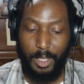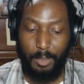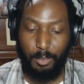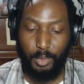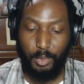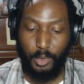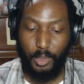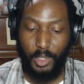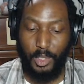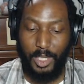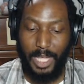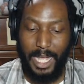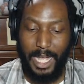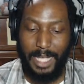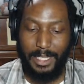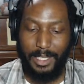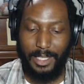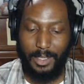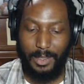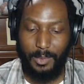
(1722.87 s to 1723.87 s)

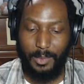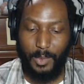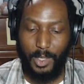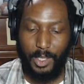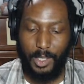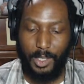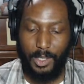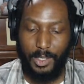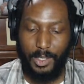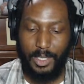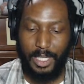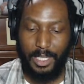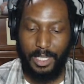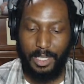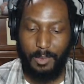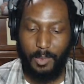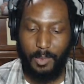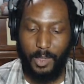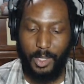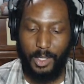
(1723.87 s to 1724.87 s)
brutalizes workers, and
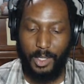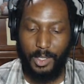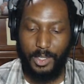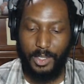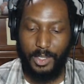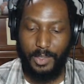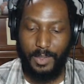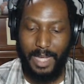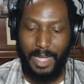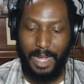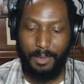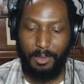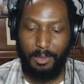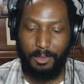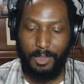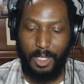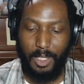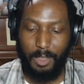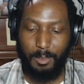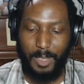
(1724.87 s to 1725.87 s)
workers do not
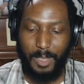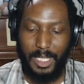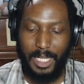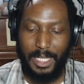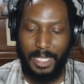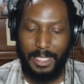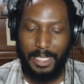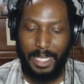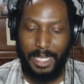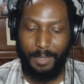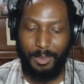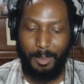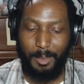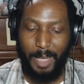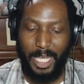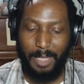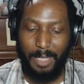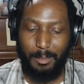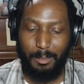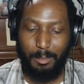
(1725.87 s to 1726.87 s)
revolt because they
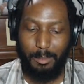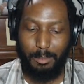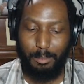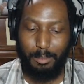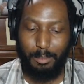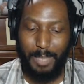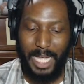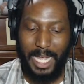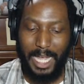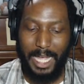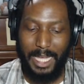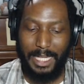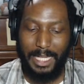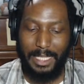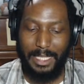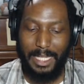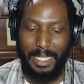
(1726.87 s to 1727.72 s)
remain blind